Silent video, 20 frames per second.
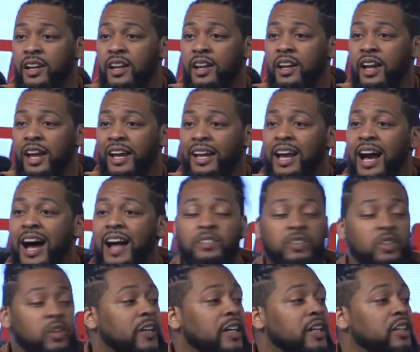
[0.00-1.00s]
And God's
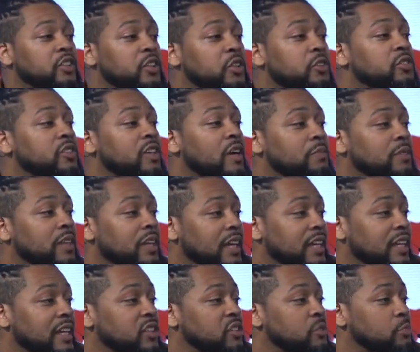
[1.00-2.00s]
going to do something in
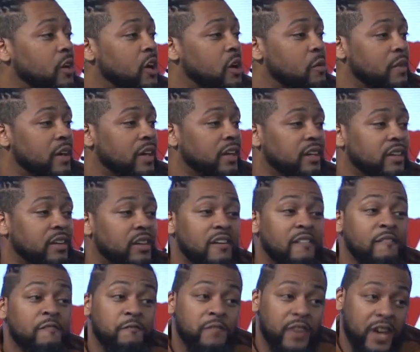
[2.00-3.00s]
this moment
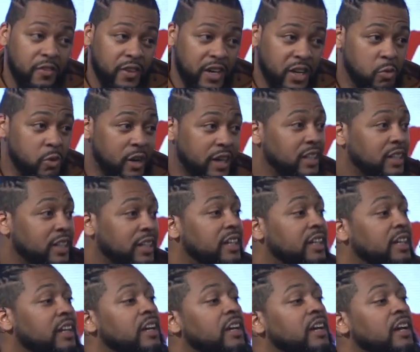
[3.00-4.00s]
very quickly.
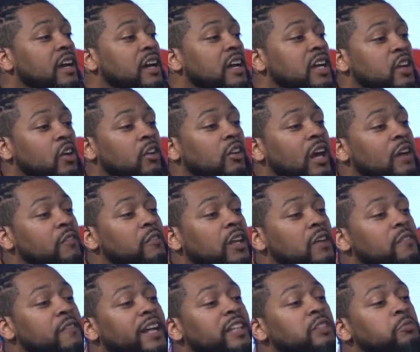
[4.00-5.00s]
Your level of
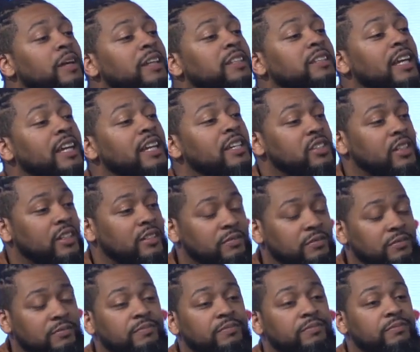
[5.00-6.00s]
expectation
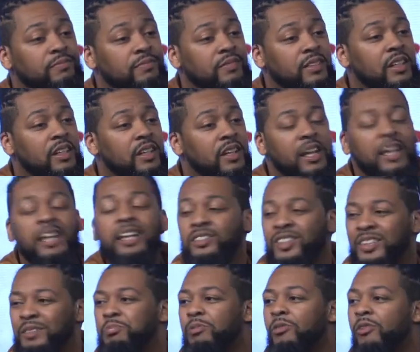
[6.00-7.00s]
is
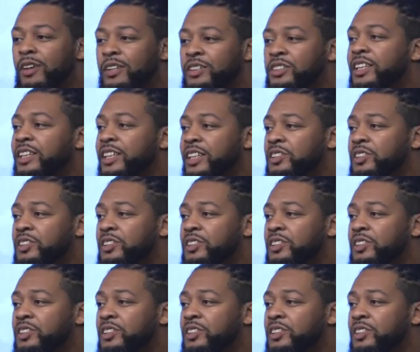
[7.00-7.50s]
important to this